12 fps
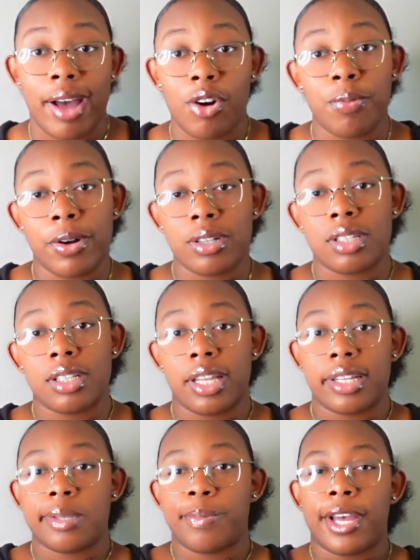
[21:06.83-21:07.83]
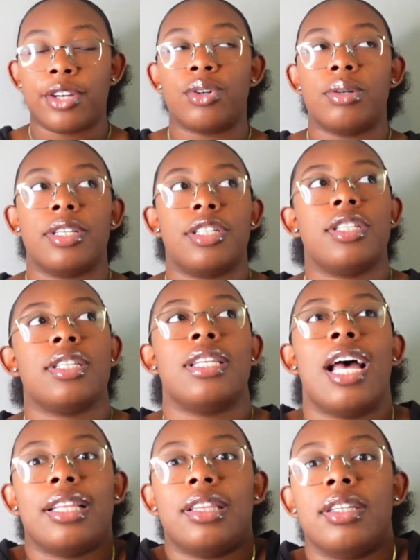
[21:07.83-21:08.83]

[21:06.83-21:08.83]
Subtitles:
I don't personally think it's a bad dorm. It's just not